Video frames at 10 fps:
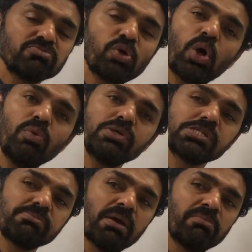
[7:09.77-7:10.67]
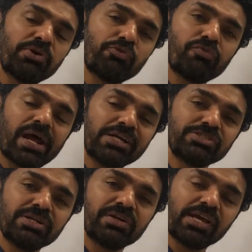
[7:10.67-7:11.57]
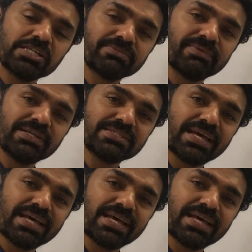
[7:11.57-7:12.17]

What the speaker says: So always remember, refraction takes place